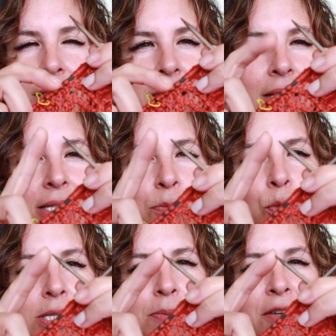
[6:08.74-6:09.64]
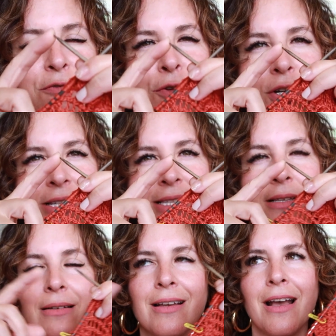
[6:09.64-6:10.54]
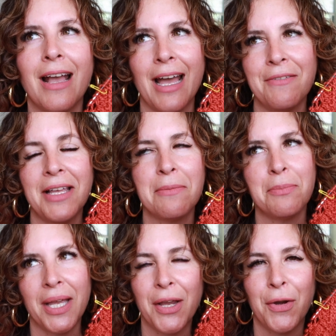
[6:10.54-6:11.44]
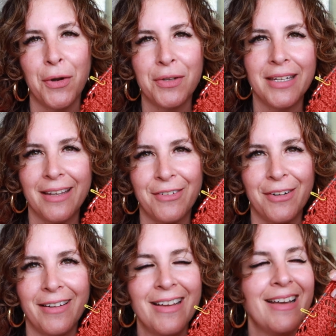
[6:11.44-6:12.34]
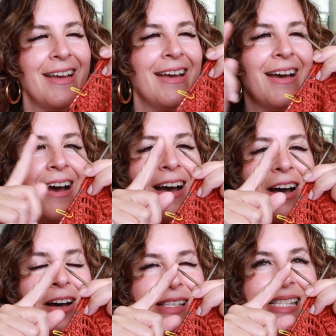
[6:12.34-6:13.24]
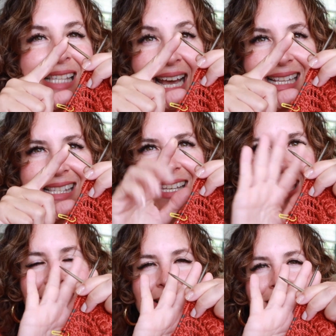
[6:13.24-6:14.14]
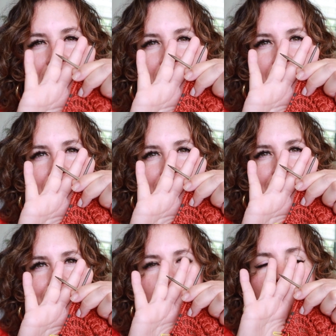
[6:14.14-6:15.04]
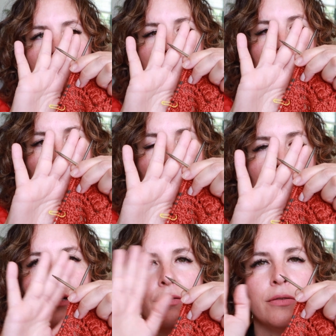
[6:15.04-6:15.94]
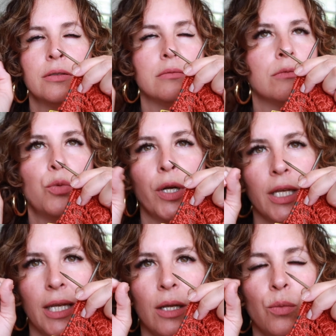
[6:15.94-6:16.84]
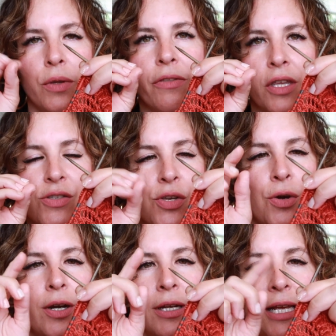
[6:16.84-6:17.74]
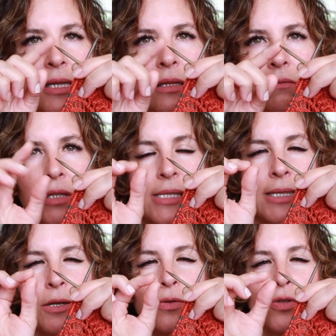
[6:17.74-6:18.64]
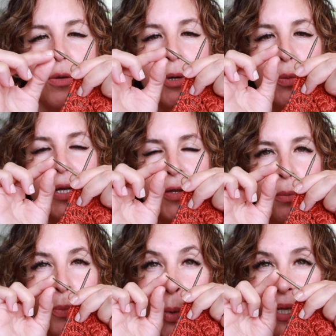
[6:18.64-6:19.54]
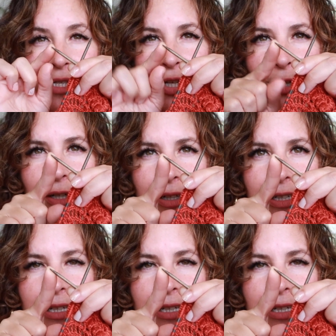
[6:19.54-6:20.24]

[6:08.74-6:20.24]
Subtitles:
think this was my first kind of like big girl knitter set, and I love working with this yarn and these needles. Number one, they're pointier,